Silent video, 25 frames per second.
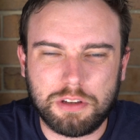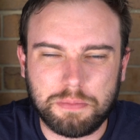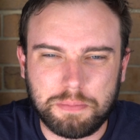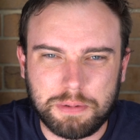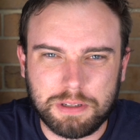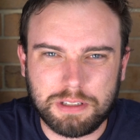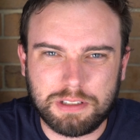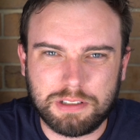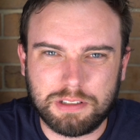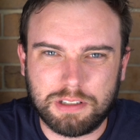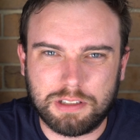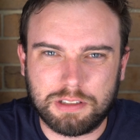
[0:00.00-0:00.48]
your
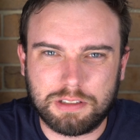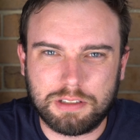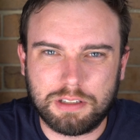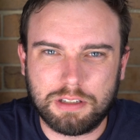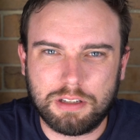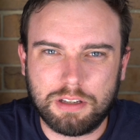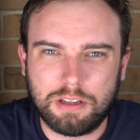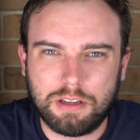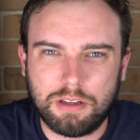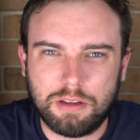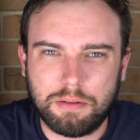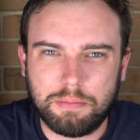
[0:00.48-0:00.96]
business,
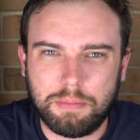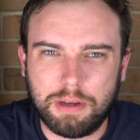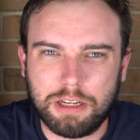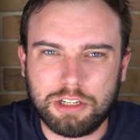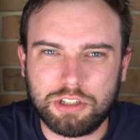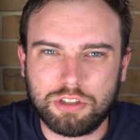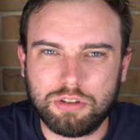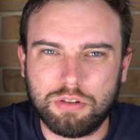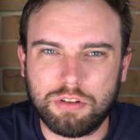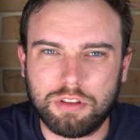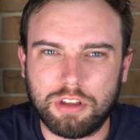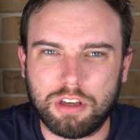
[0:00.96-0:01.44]
make
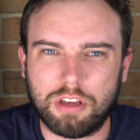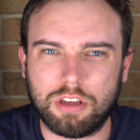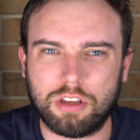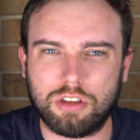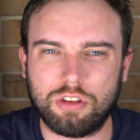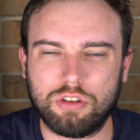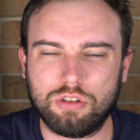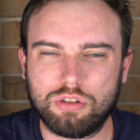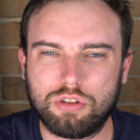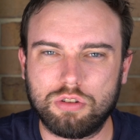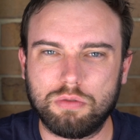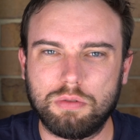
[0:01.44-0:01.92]
sure that
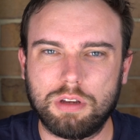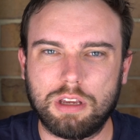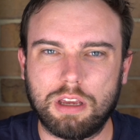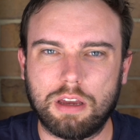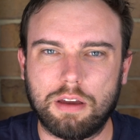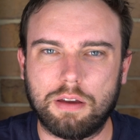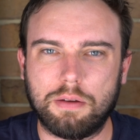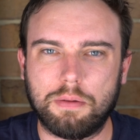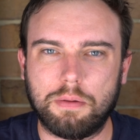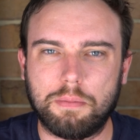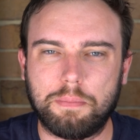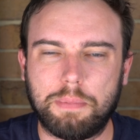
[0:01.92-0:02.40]
you're doing
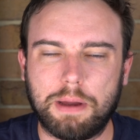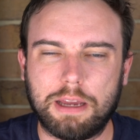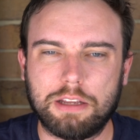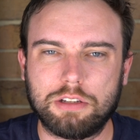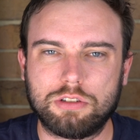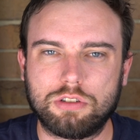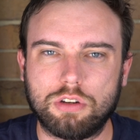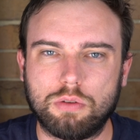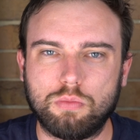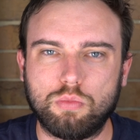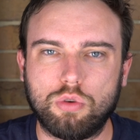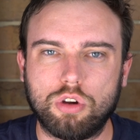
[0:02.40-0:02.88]
it
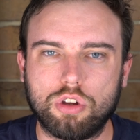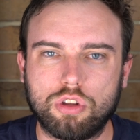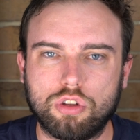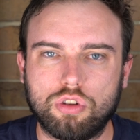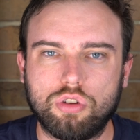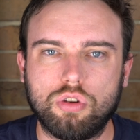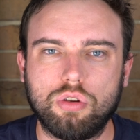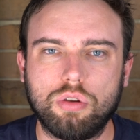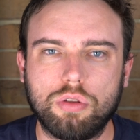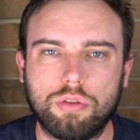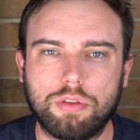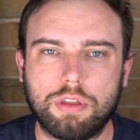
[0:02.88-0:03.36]
based on what
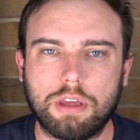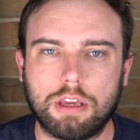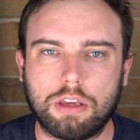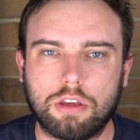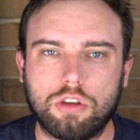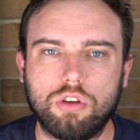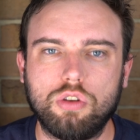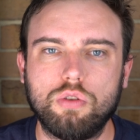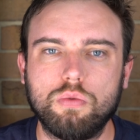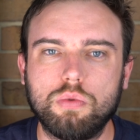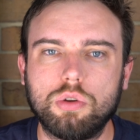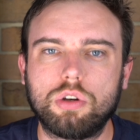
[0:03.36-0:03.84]
you
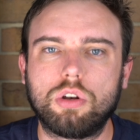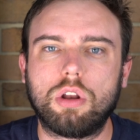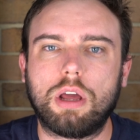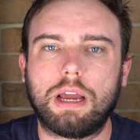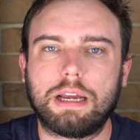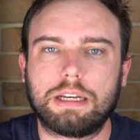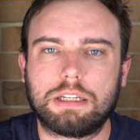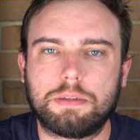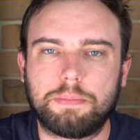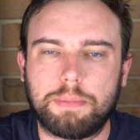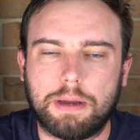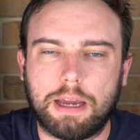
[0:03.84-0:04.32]
think you would
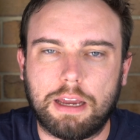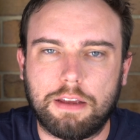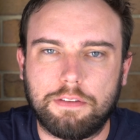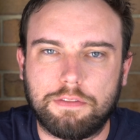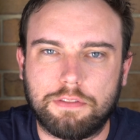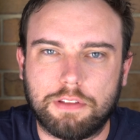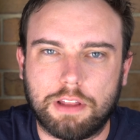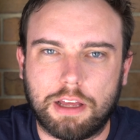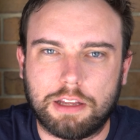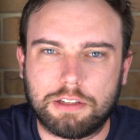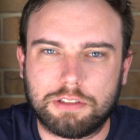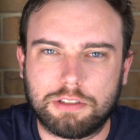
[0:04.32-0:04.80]
like to pay
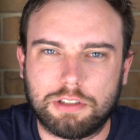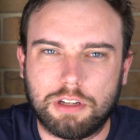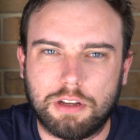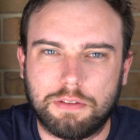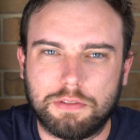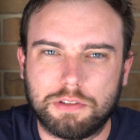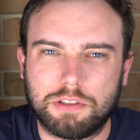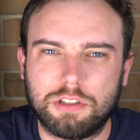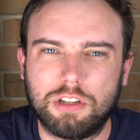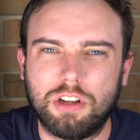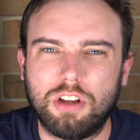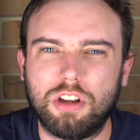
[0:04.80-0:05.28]
for that
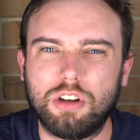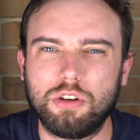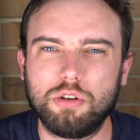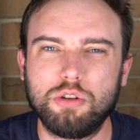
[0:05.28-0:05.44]
service,